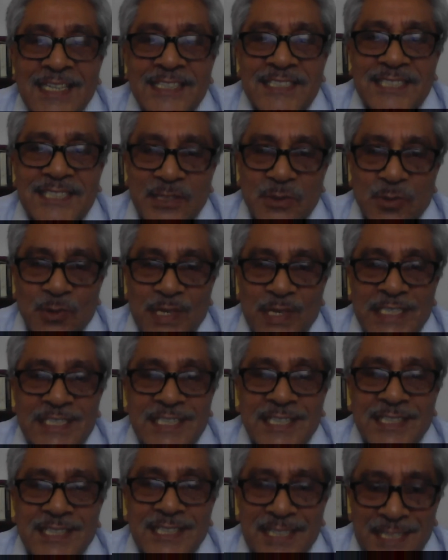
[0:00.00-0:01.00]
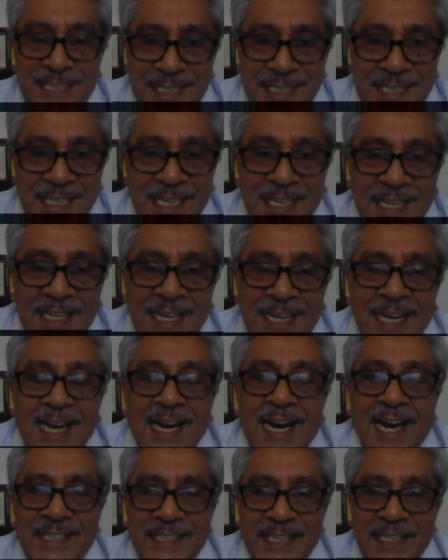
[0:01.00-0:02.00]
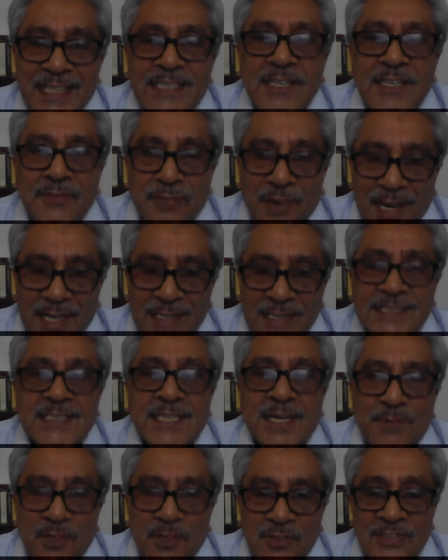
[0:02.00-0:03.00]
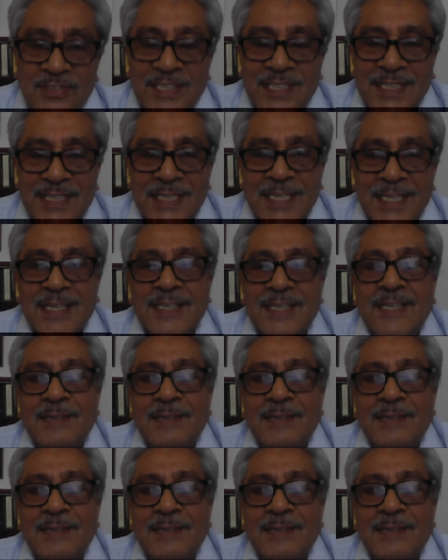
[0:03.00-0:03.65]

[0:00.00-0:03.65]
situation in India, identifying some of the